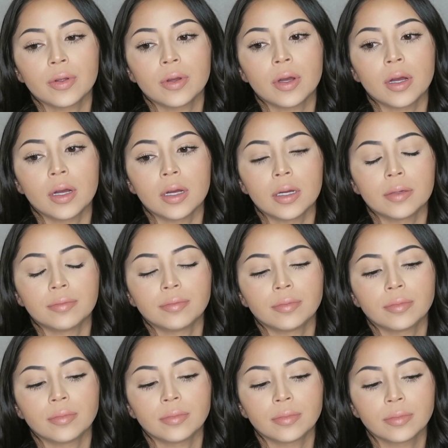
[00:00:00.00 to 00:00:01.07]

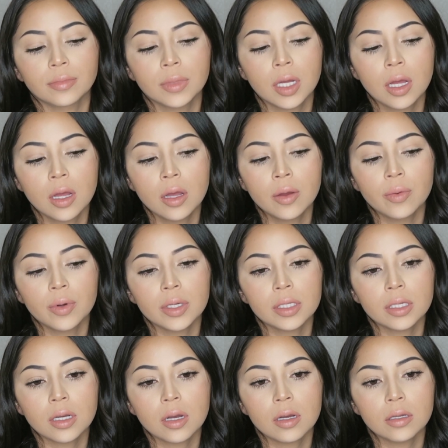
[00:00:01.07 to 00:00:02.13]
what
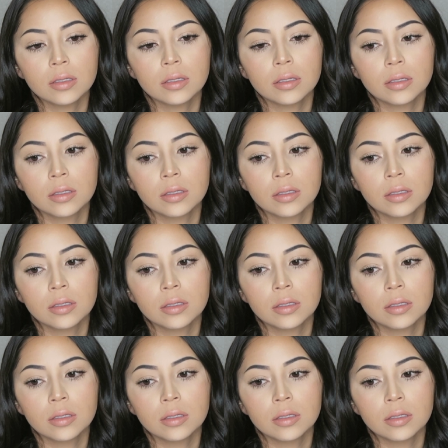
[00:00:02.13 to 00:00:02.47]
is it called?